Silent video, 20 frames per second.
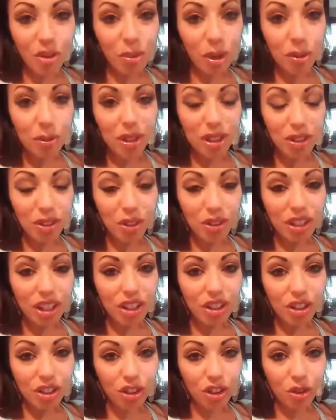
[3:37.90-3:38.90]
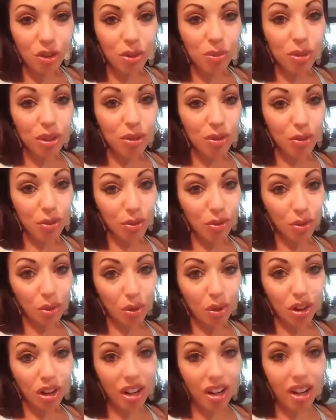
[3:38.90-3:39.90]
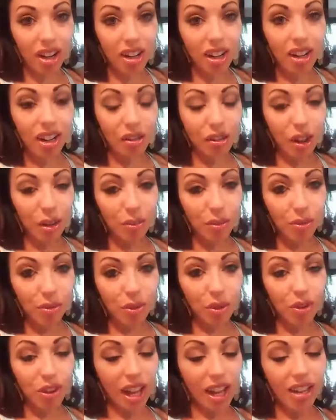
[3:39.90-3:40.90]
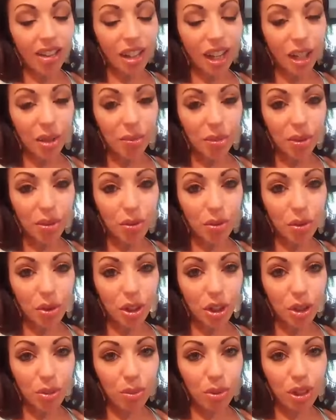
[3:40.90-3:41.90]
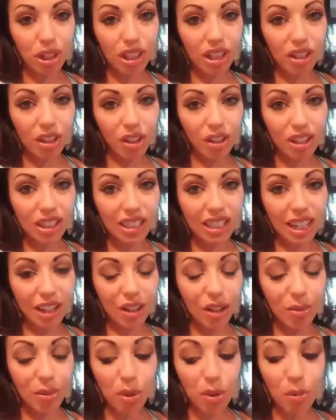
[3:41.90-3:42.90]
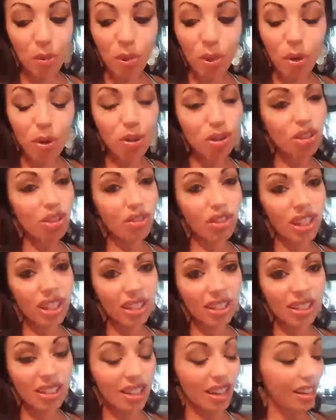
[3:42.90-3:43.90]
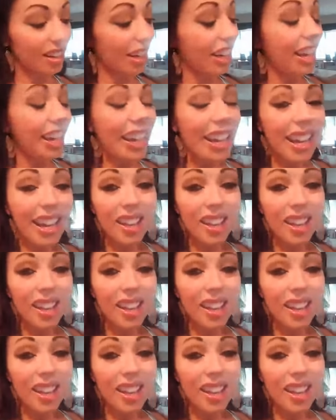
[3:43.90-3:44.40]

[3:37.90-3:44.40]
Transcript: then there might be little things you're doing before, right, or that night before you're putting it all together, but most of it is done.